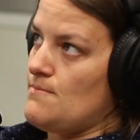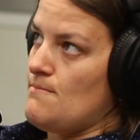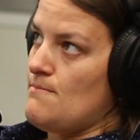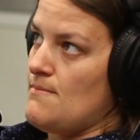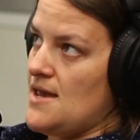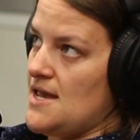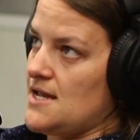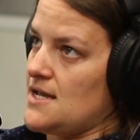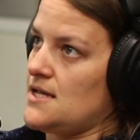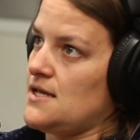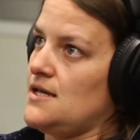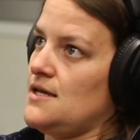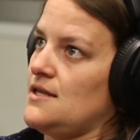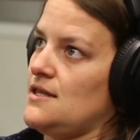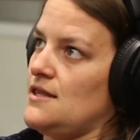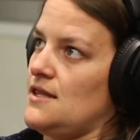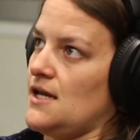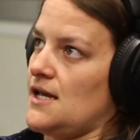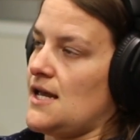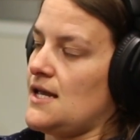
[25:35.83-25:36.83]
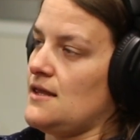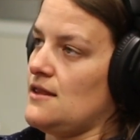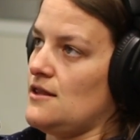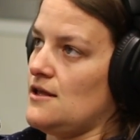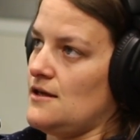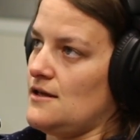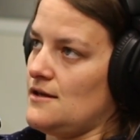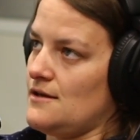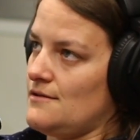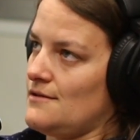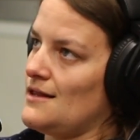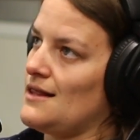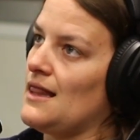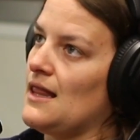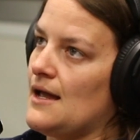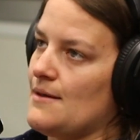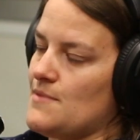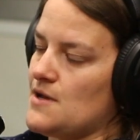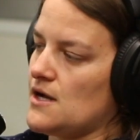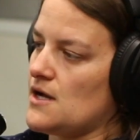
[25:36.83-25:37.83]
make the
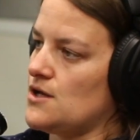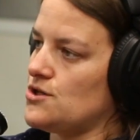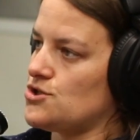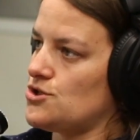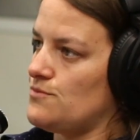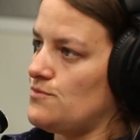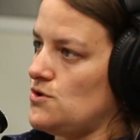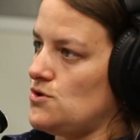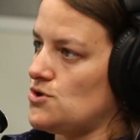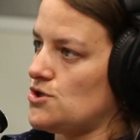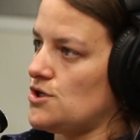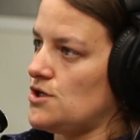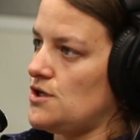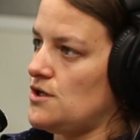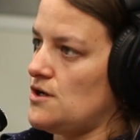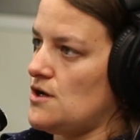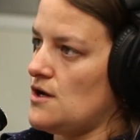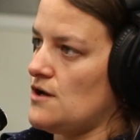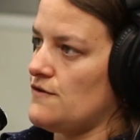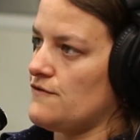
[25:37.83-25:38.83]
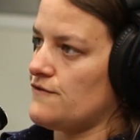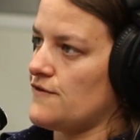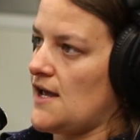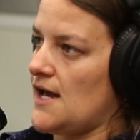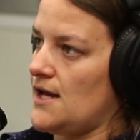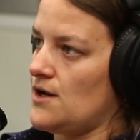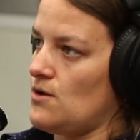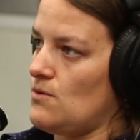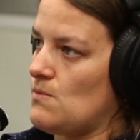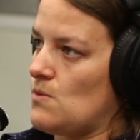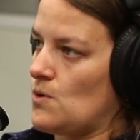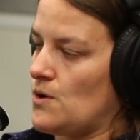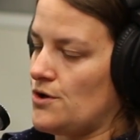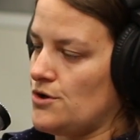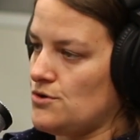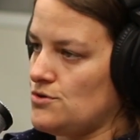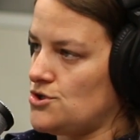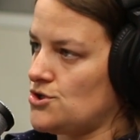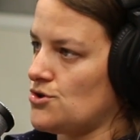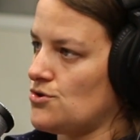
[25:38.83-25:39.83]
climate contribution of cattle more
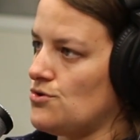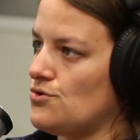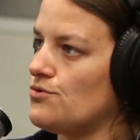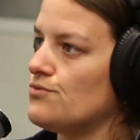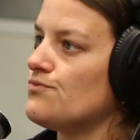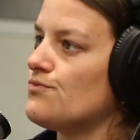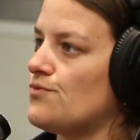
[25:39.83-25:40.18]
neutral,